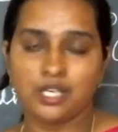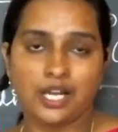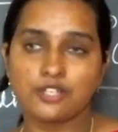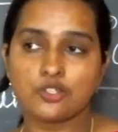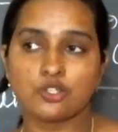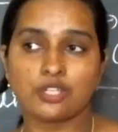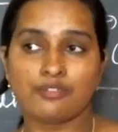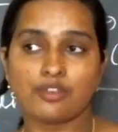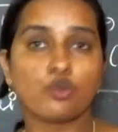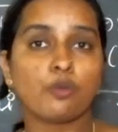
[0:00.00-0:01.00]
Understood? There
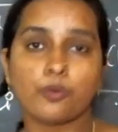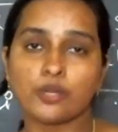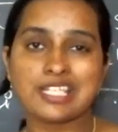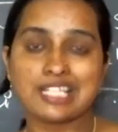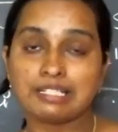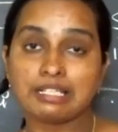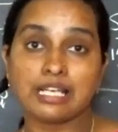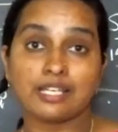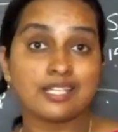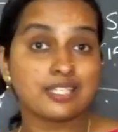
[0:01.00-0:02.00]
were no police
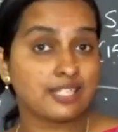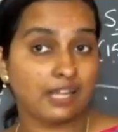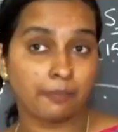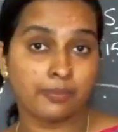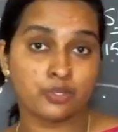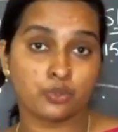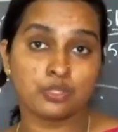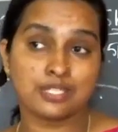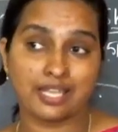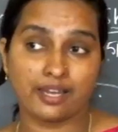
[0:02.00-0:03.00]
unless the Akbar's
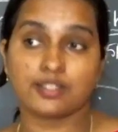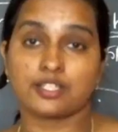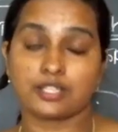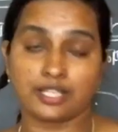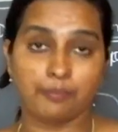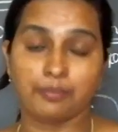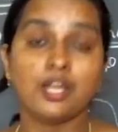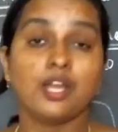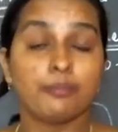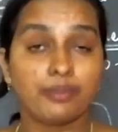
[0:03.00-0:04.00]
rules had come.
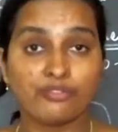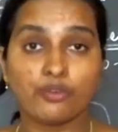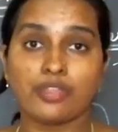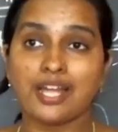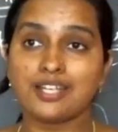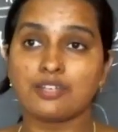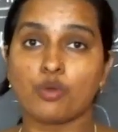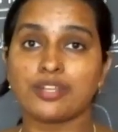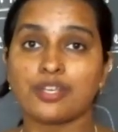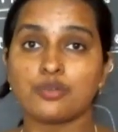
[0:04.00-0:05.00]
Before that,
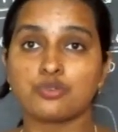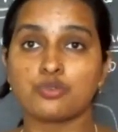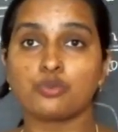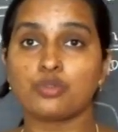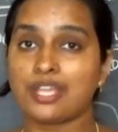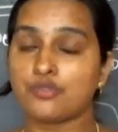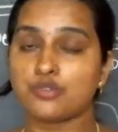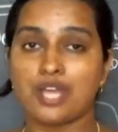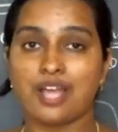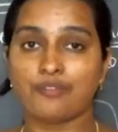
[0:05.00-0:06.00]
what they used to do, they used
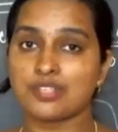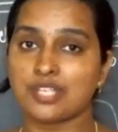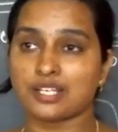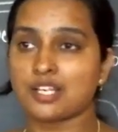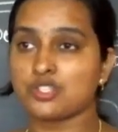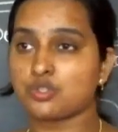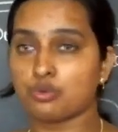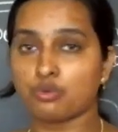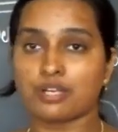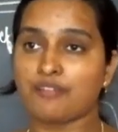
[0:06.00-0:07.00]
to have the sarkars to
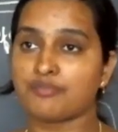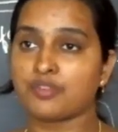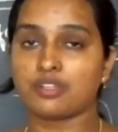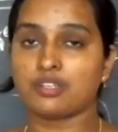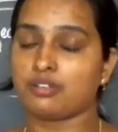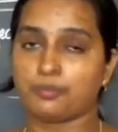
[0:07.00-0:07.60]
look after the